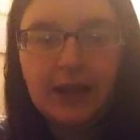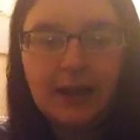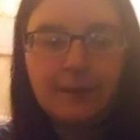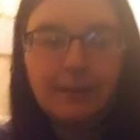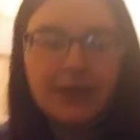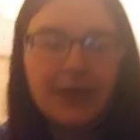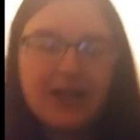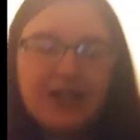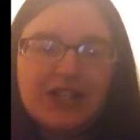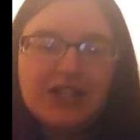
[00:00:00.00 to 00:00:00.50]
like
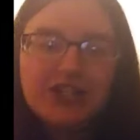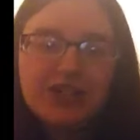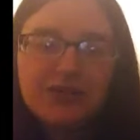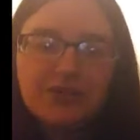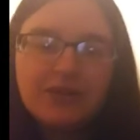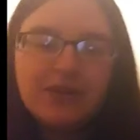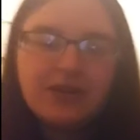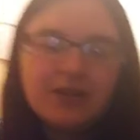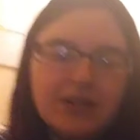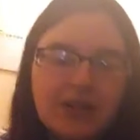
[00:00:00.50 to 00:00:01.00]
blind you.
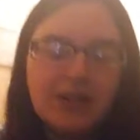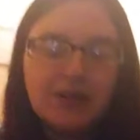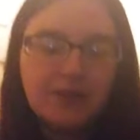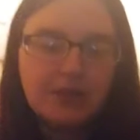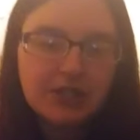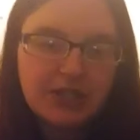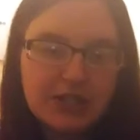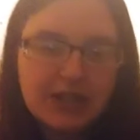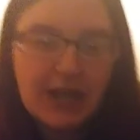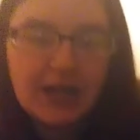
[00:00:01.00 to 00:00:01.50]

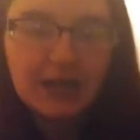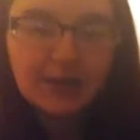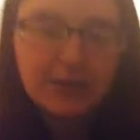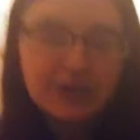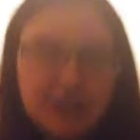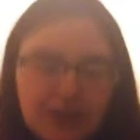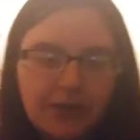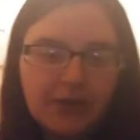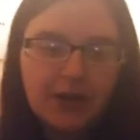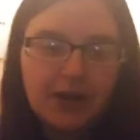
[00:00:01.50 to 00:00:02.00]
Just kind of what's
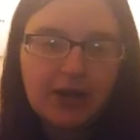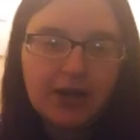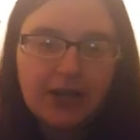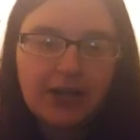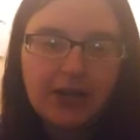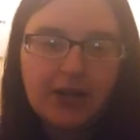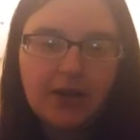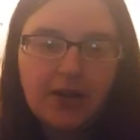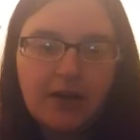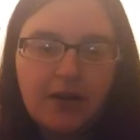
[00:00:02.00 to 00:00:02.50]
going on
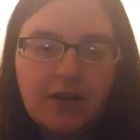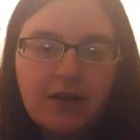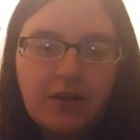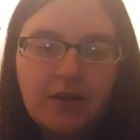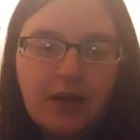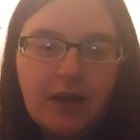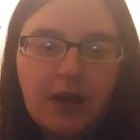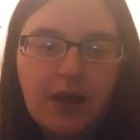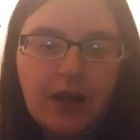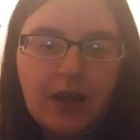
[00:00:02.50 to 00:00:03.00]
here.
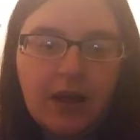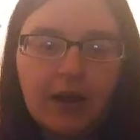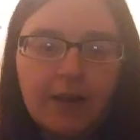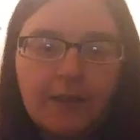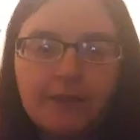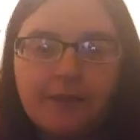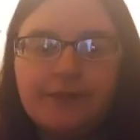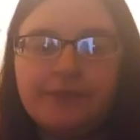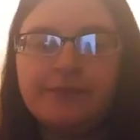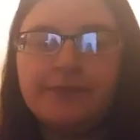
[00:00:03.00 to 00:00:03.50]
Um,
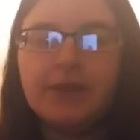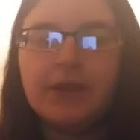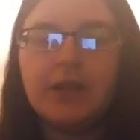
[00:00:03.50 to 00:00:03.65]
